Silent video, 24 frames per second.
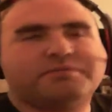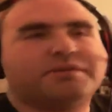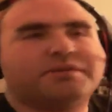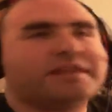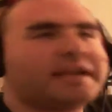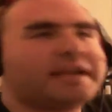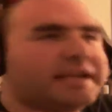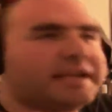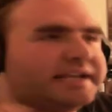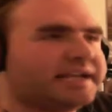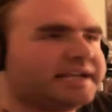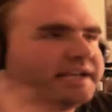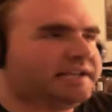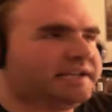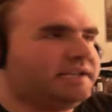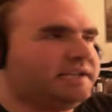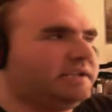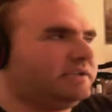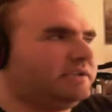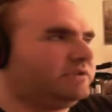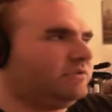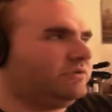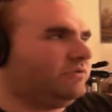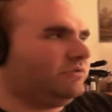Well, that again,
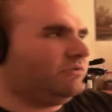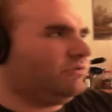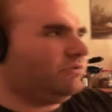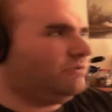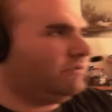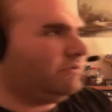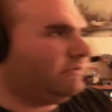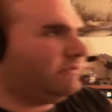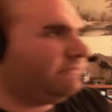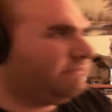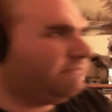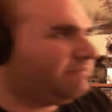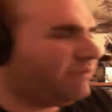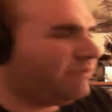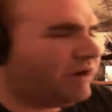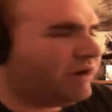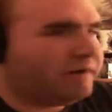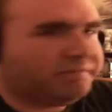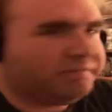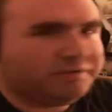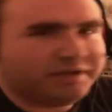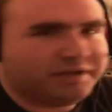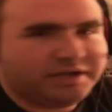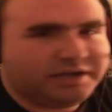he is old,
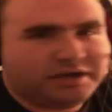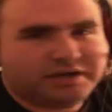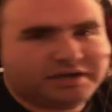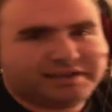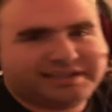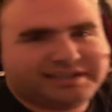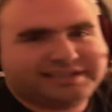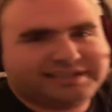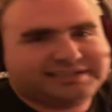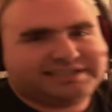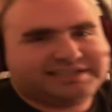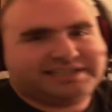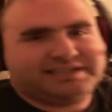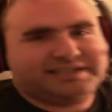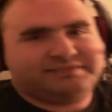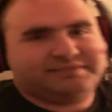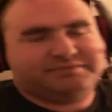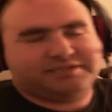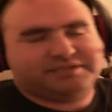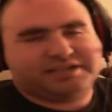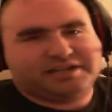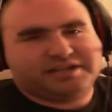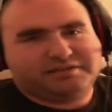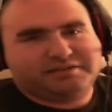probably, unless he
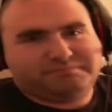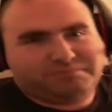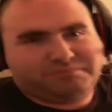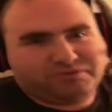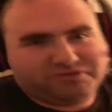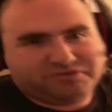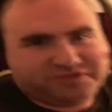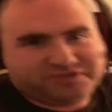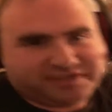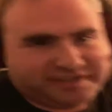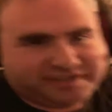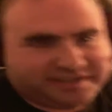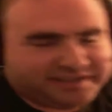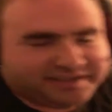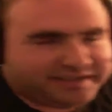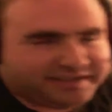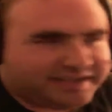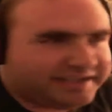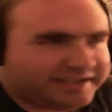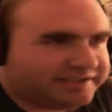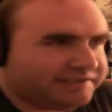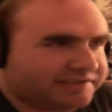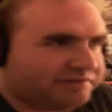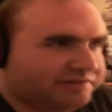was kind of bullshitting on
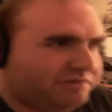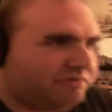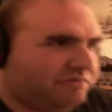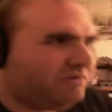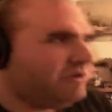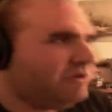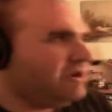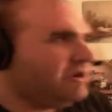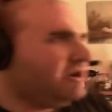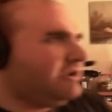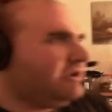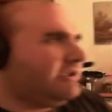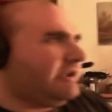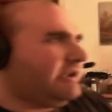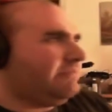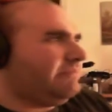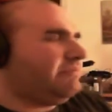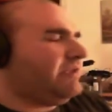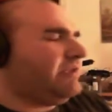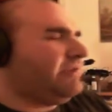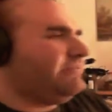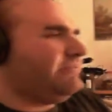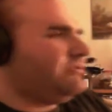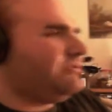that too, like
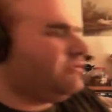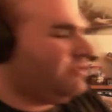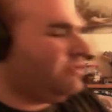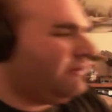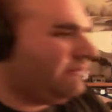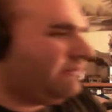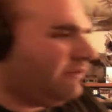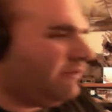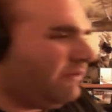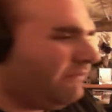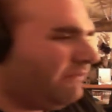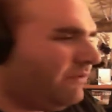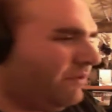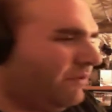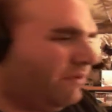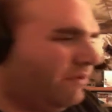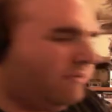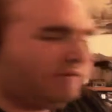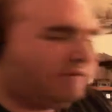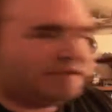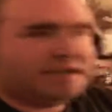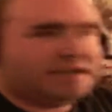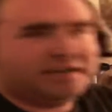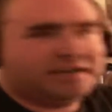playing Midoriya for a
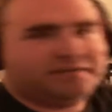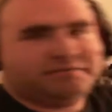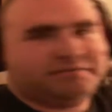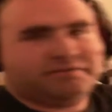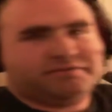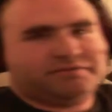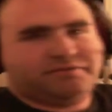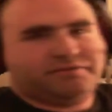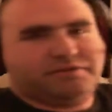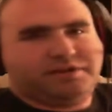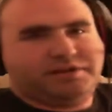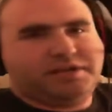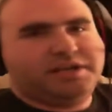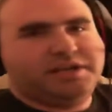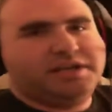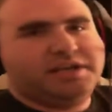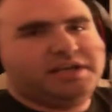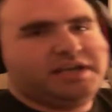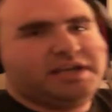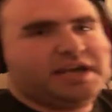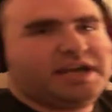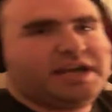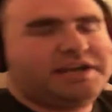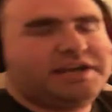fool, which I thought was funny.
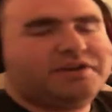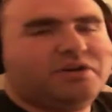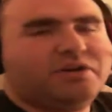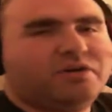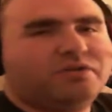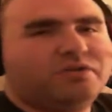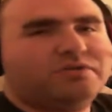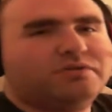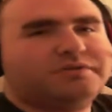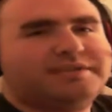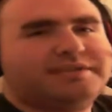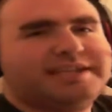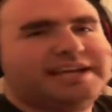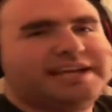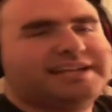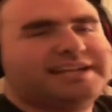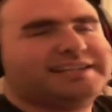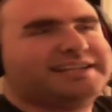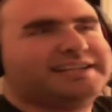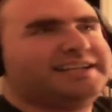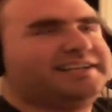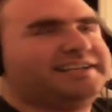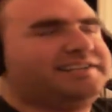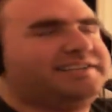And the whole
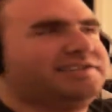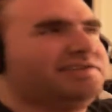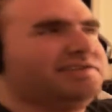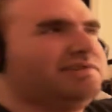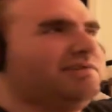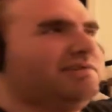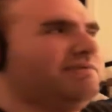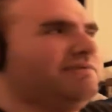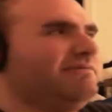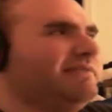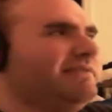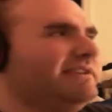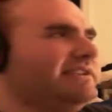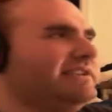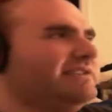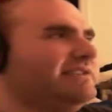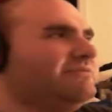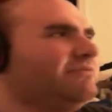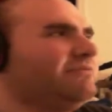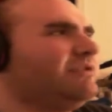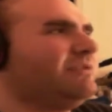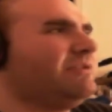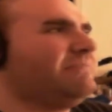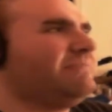dead thing too, which
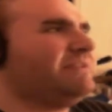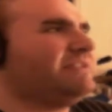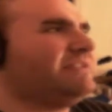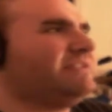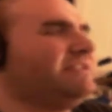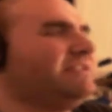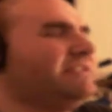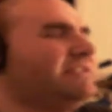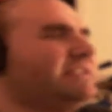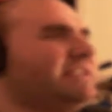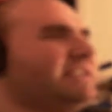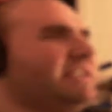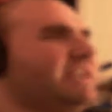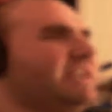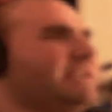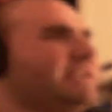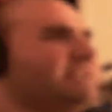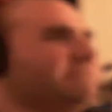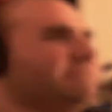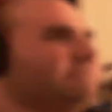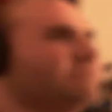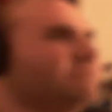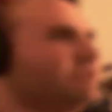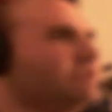it's really basically said he
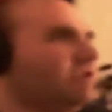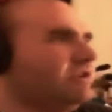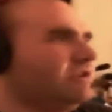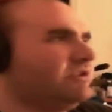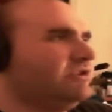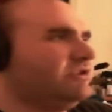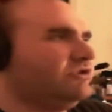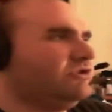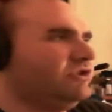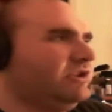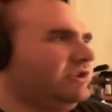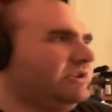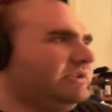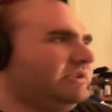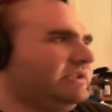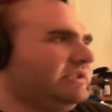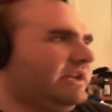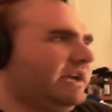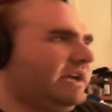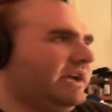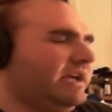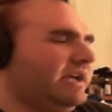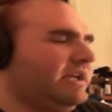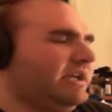had some sausages
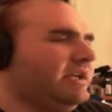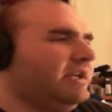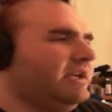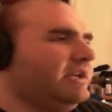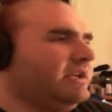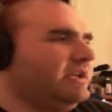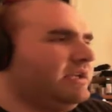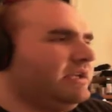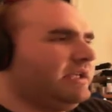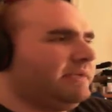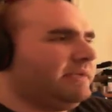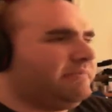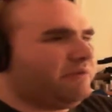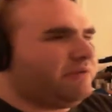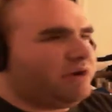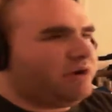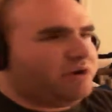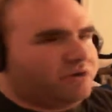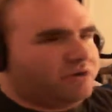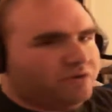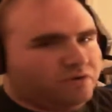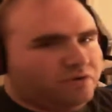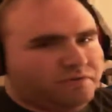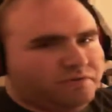that he
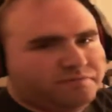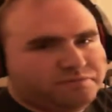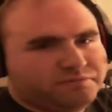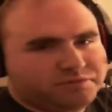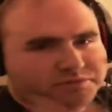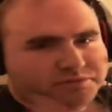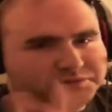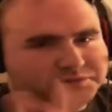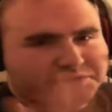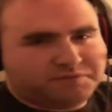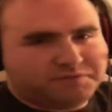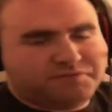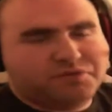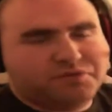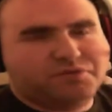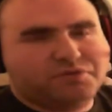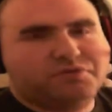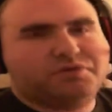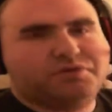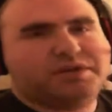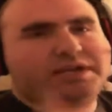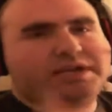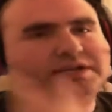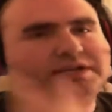brought home from his food.